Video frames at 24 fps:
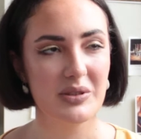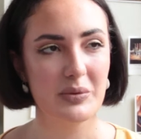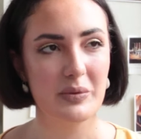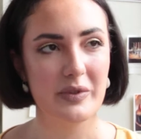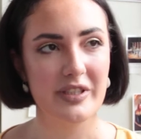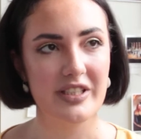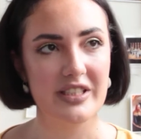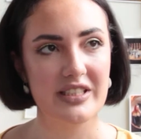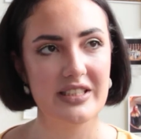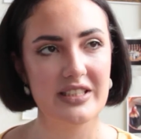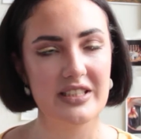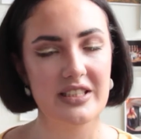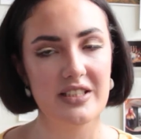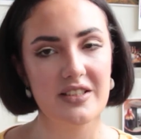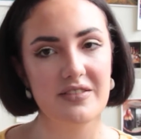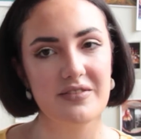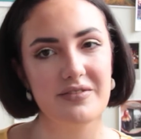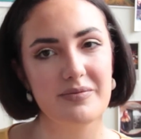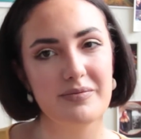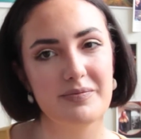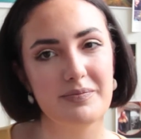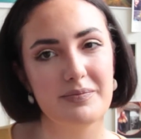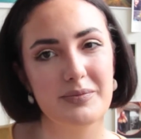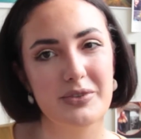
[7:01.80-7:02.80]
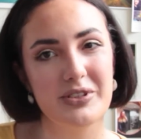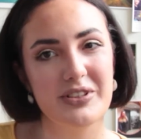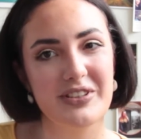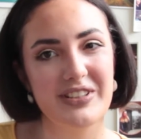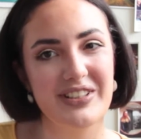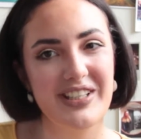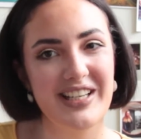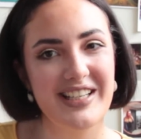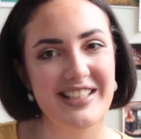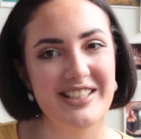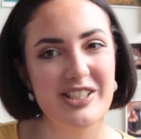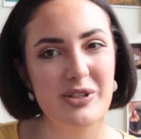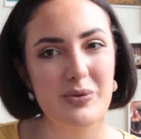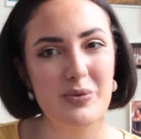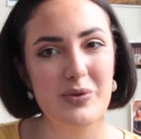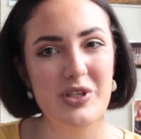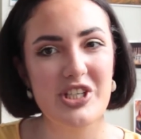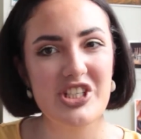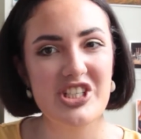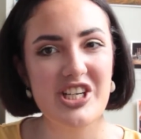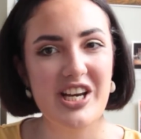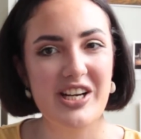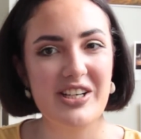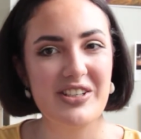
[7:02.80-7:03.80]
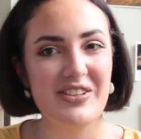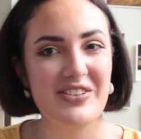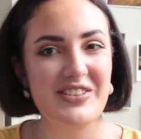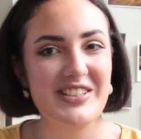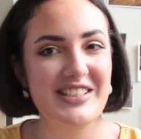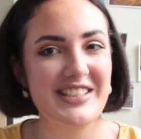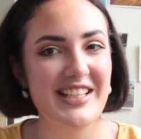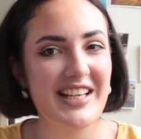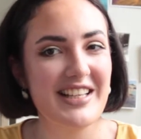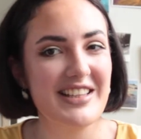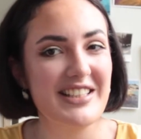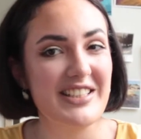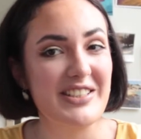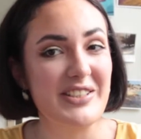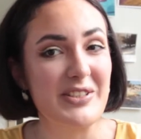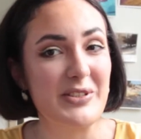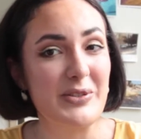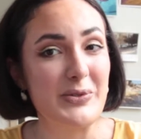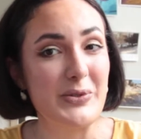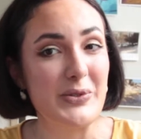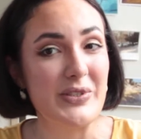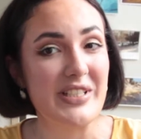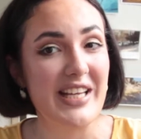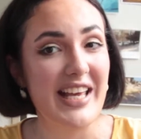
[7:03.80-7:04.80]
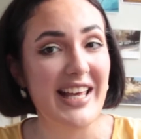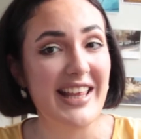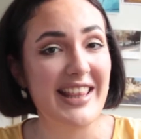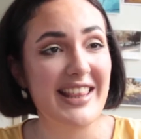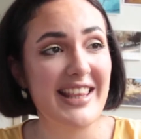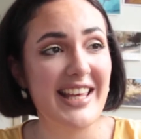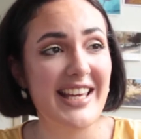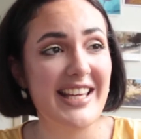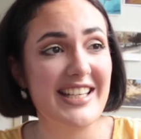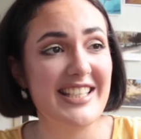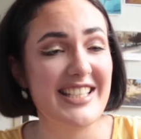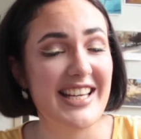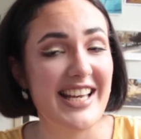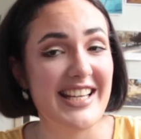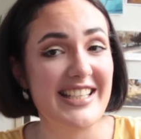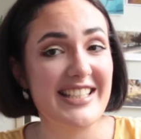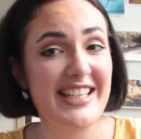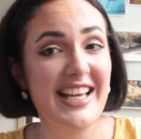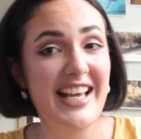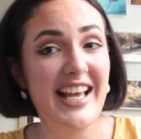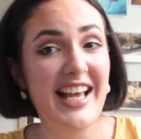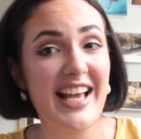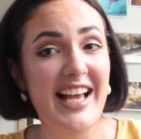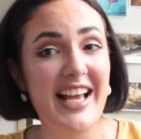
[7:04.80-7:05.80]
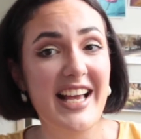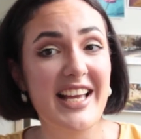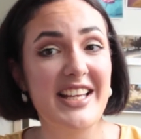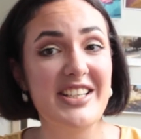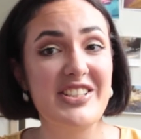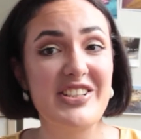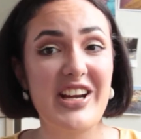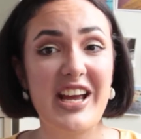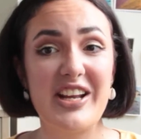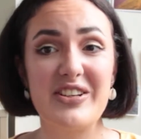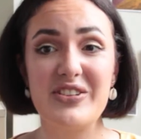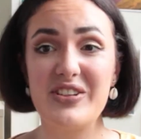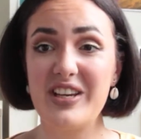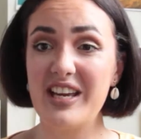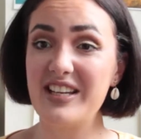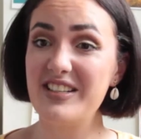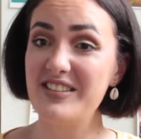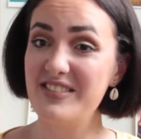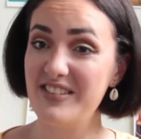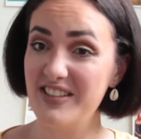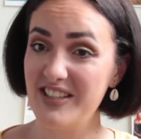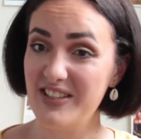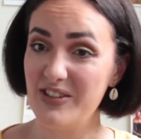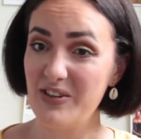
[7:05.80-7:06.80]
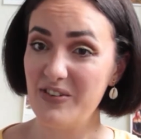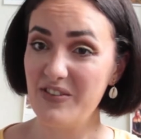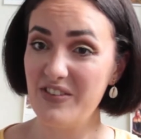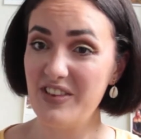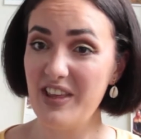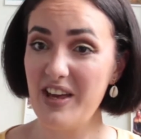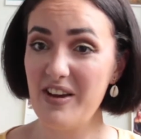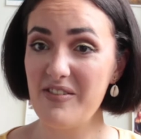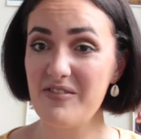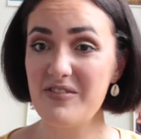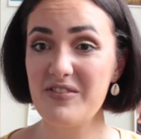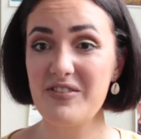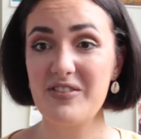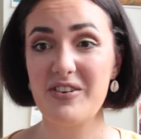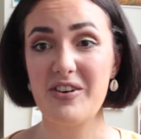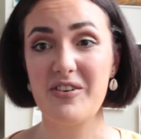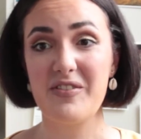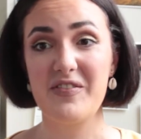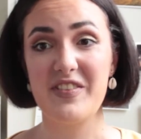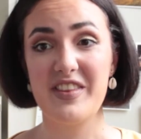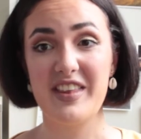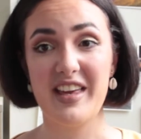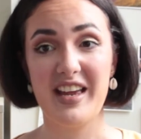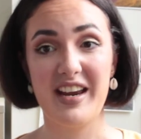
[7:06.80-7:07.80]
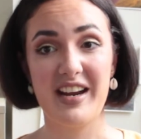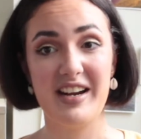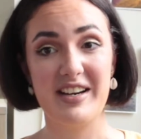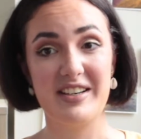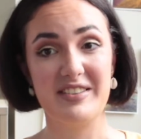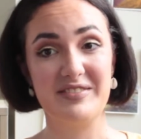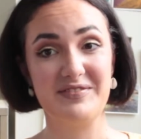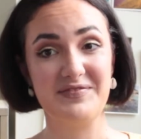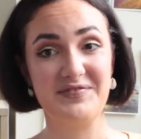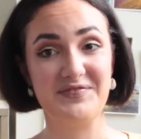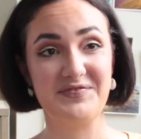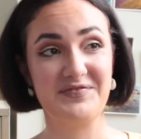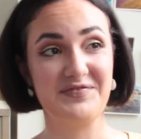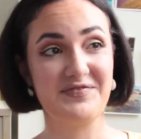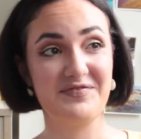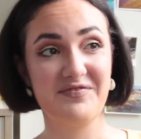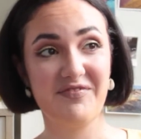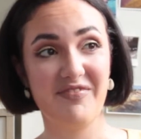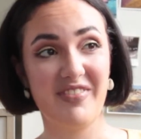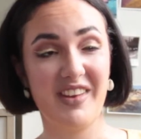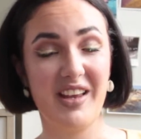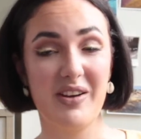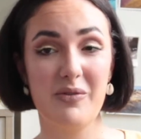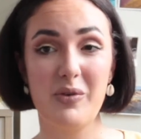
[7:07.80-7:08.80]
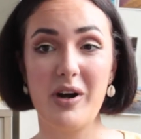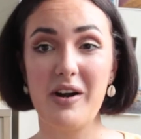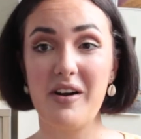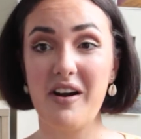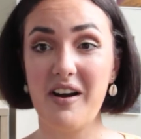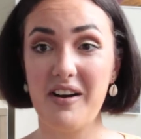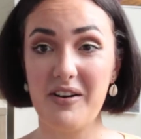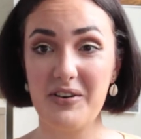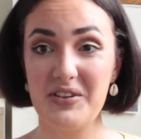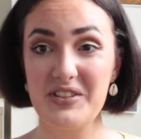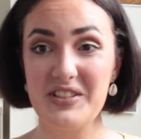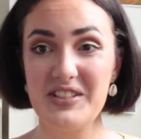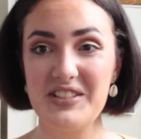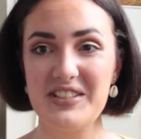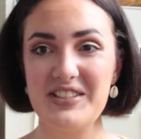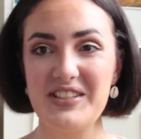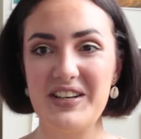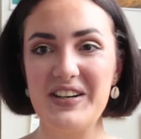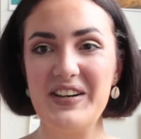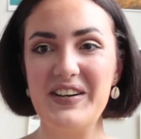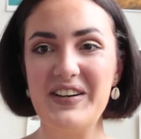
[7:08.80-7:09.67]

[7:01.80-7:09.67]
we receive products which are not selling good and they just try to get rid of them from their warehouse.